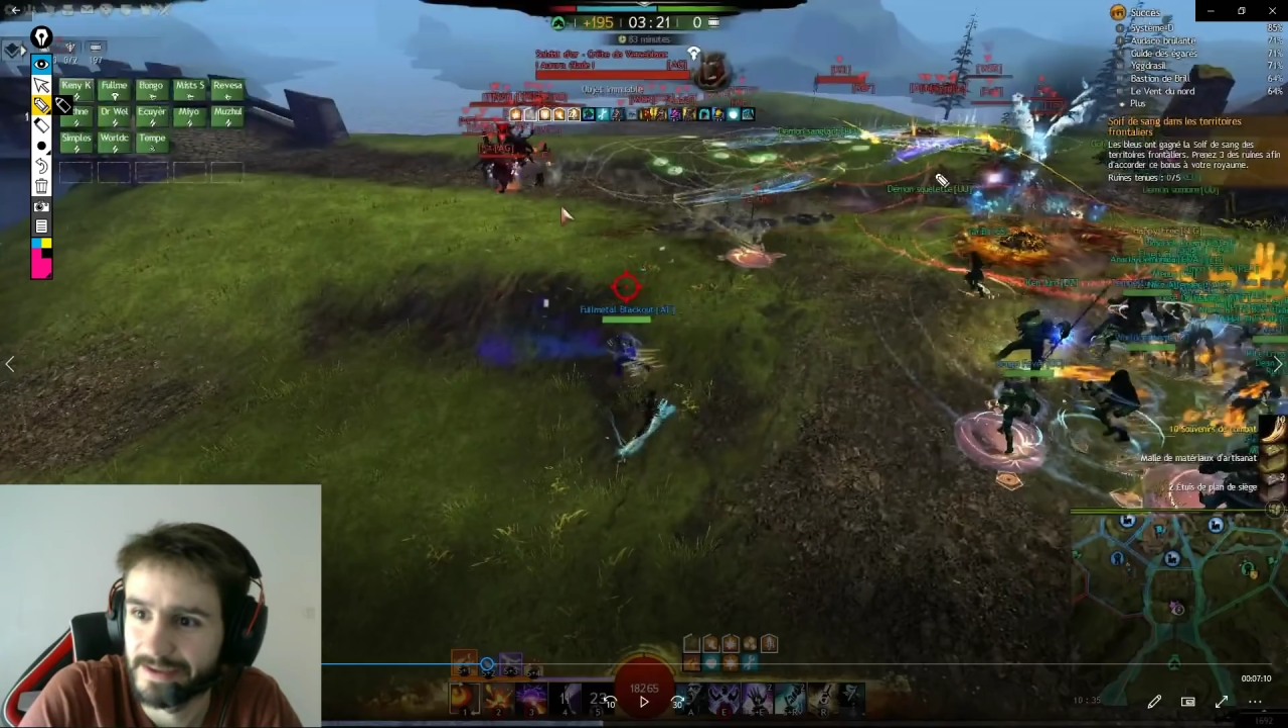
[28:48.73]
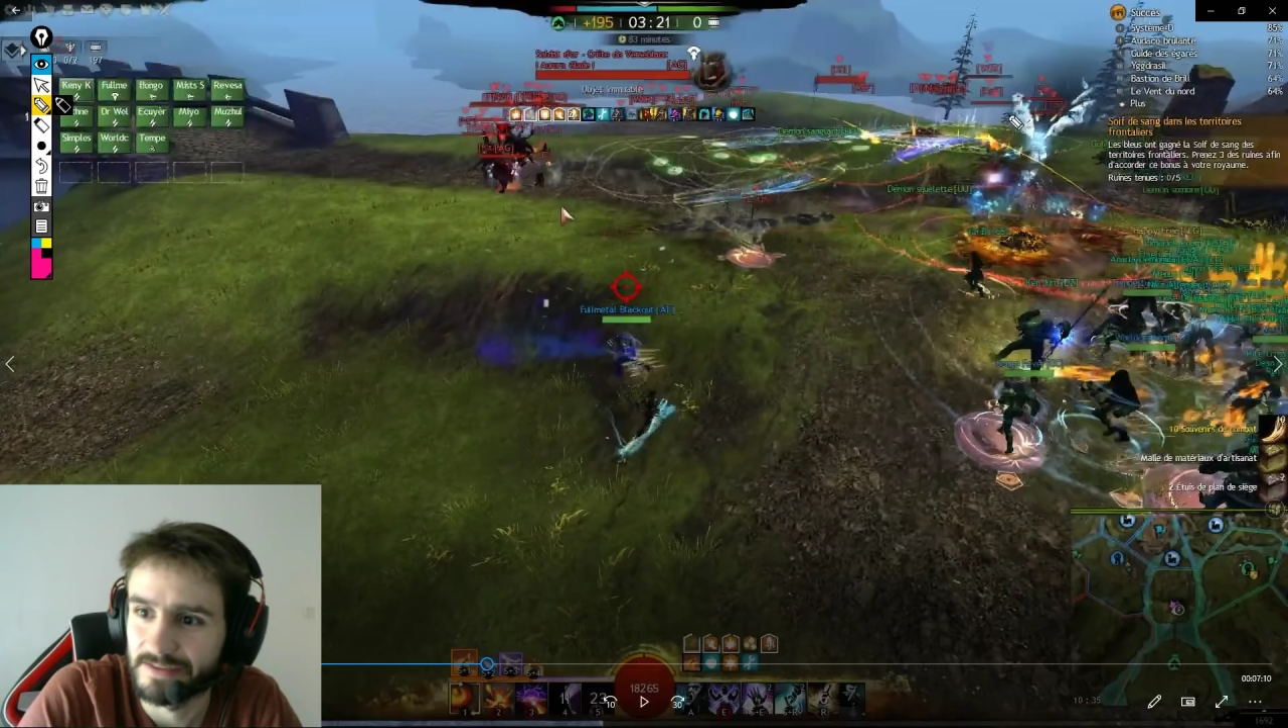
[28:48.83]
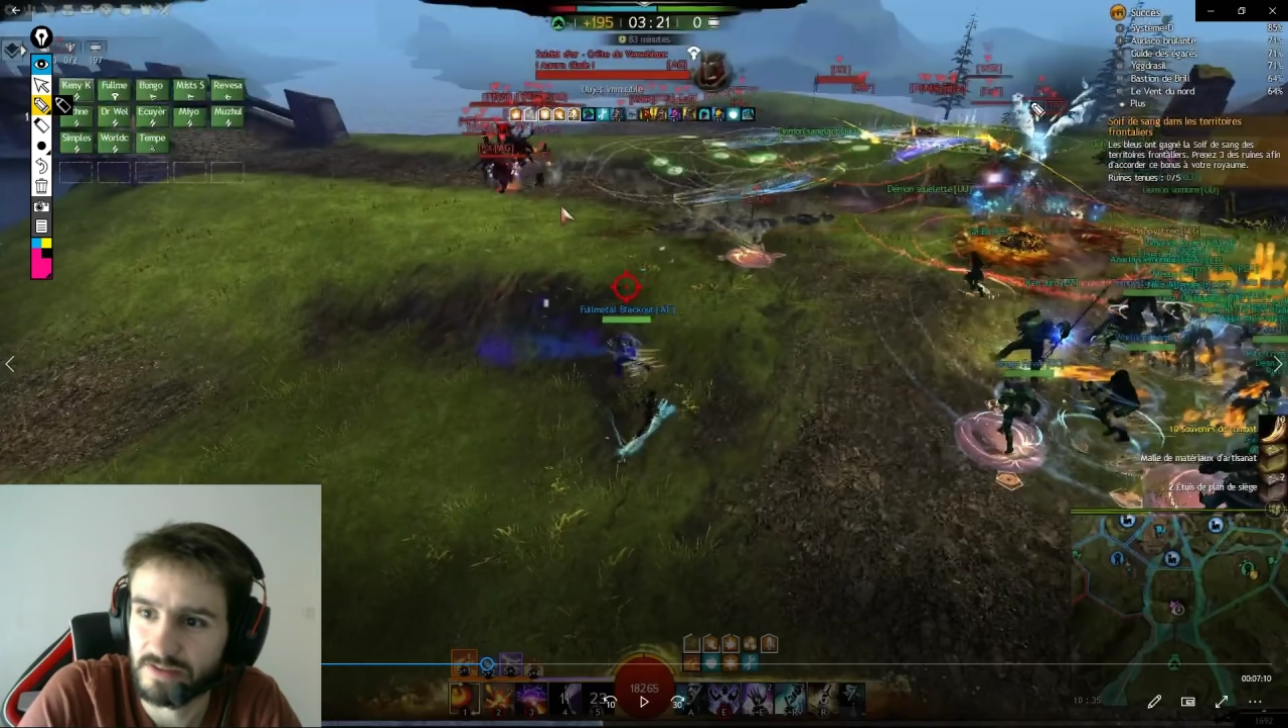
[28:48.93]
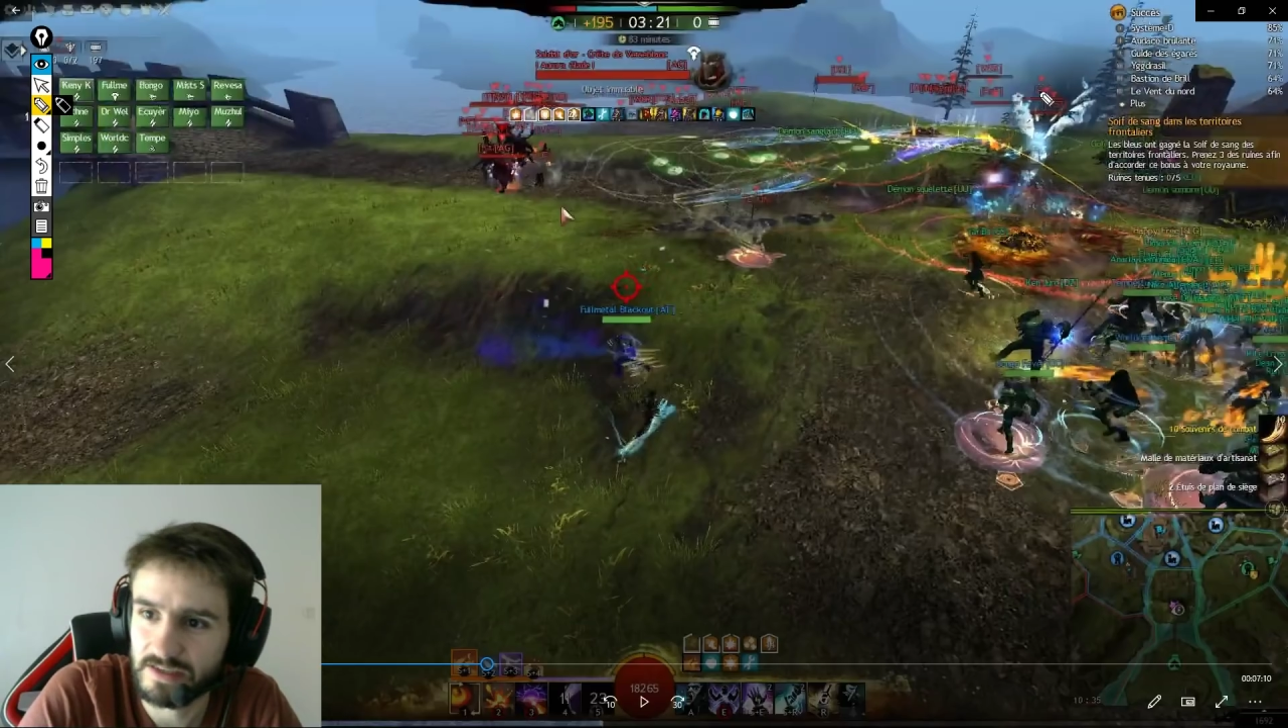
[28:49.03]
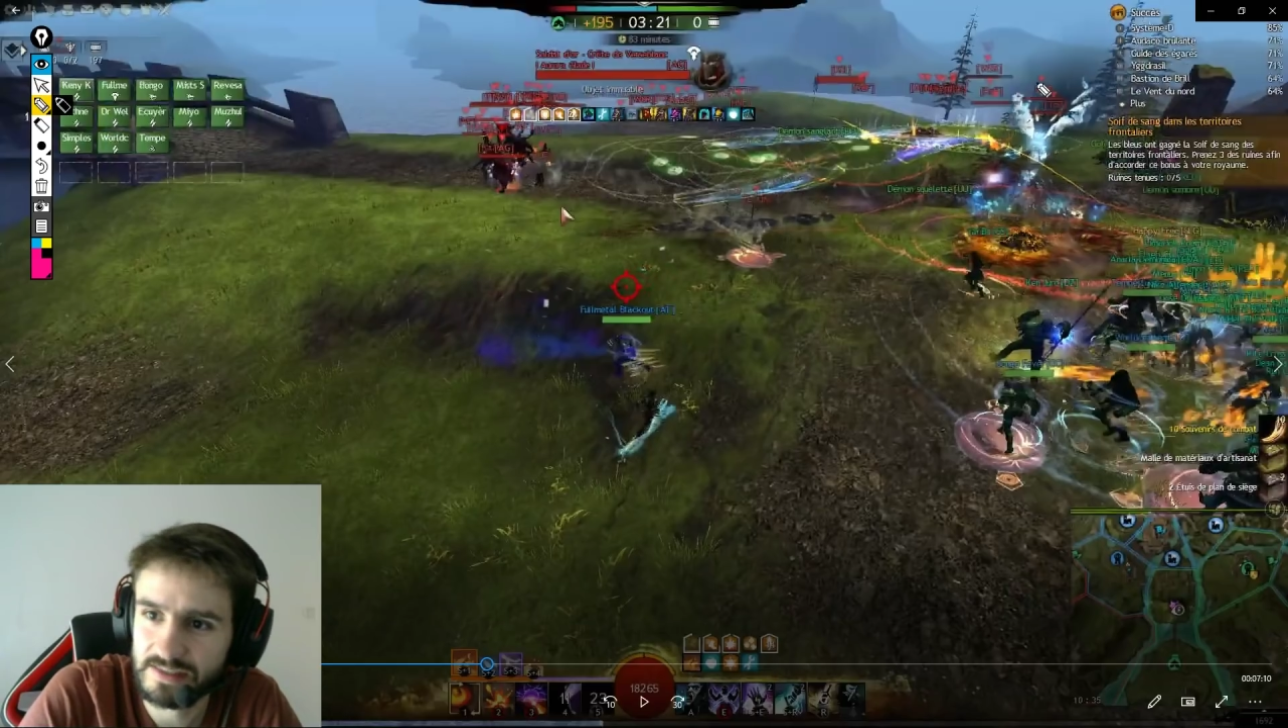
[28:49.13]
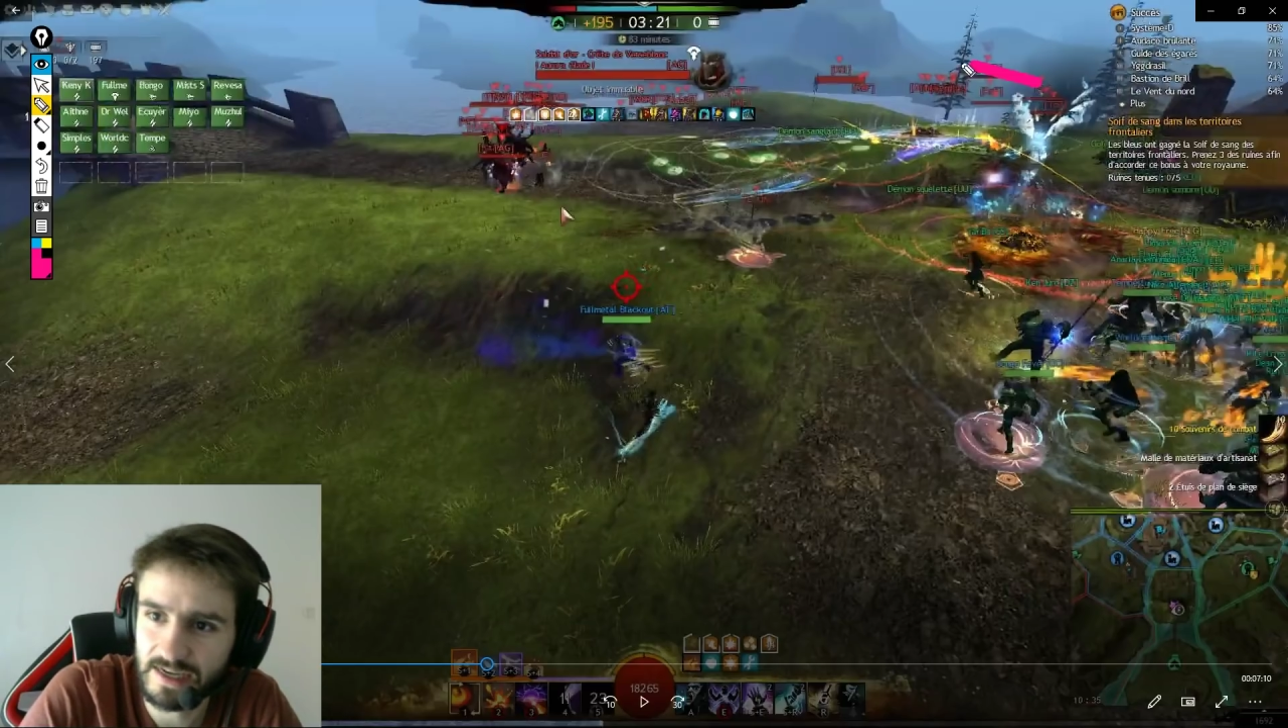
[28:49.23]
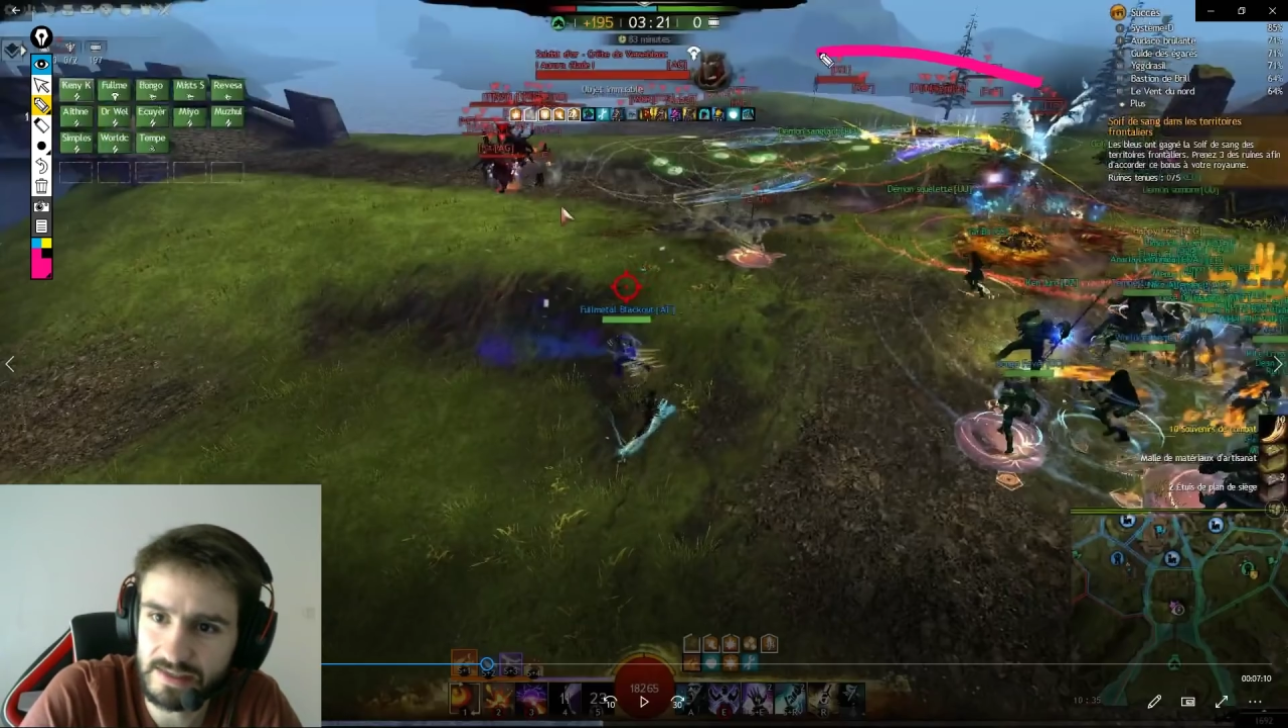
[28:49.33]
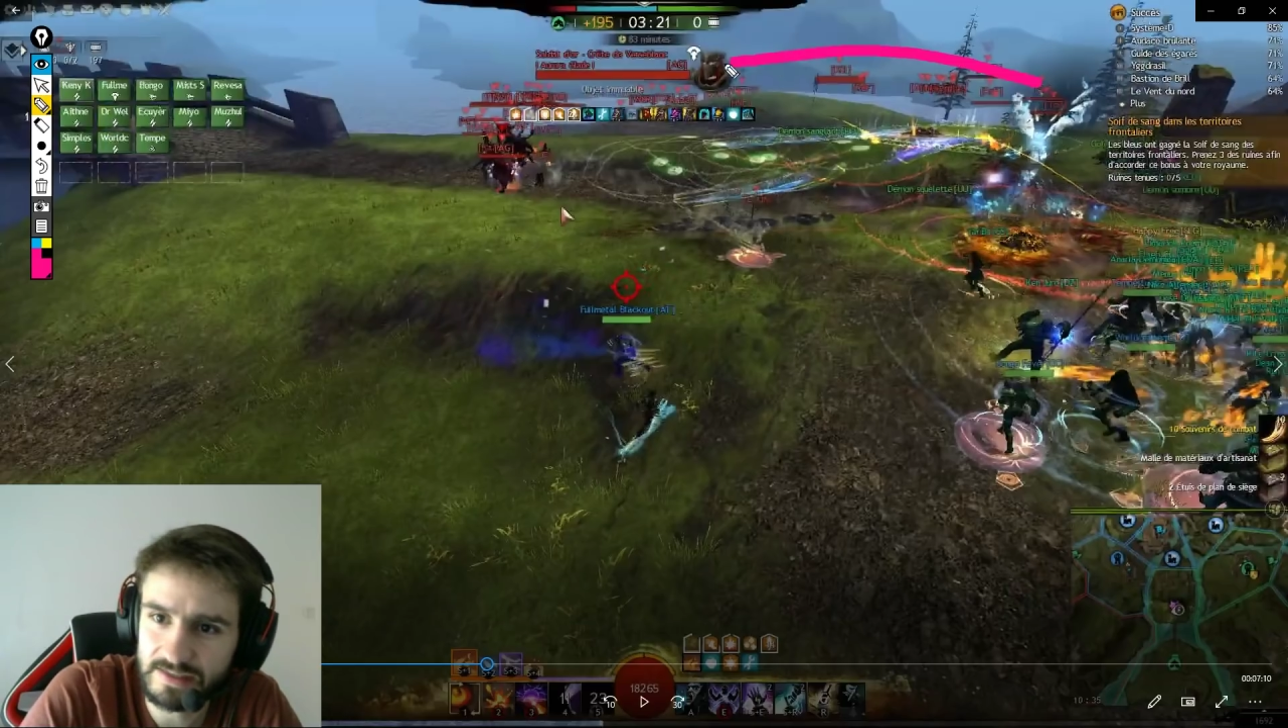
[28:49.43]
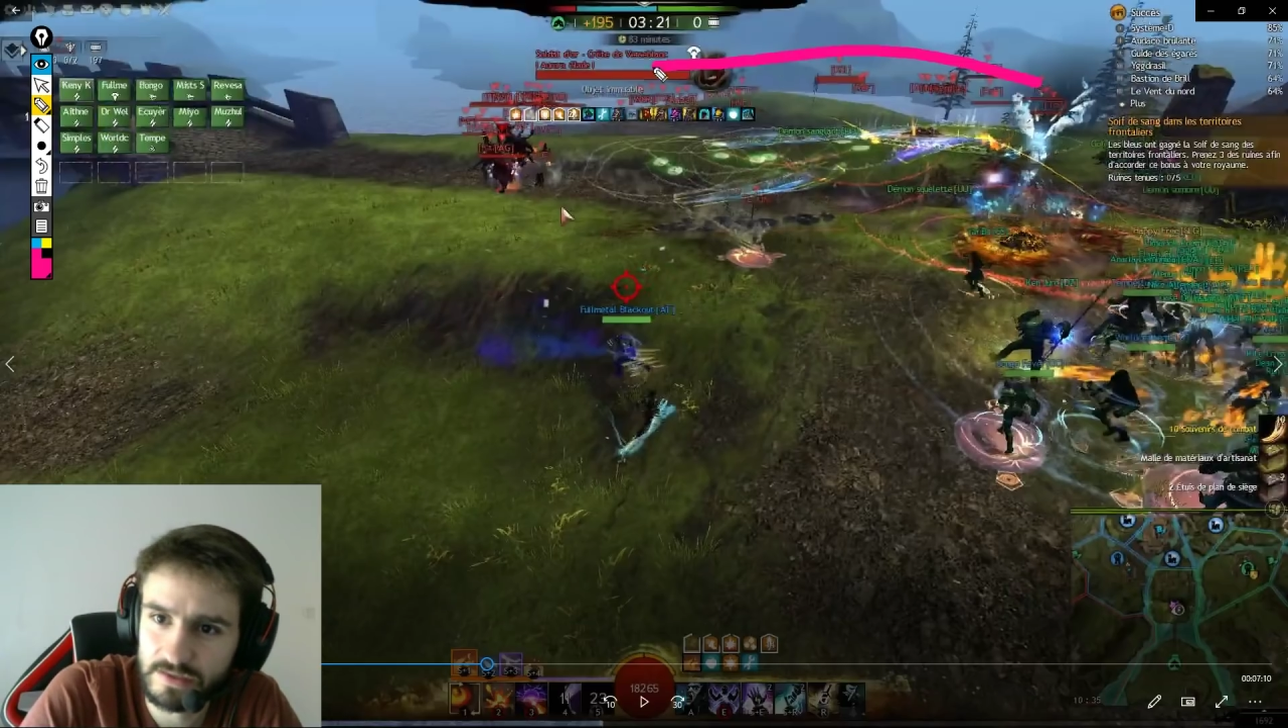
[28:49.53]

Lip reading: they start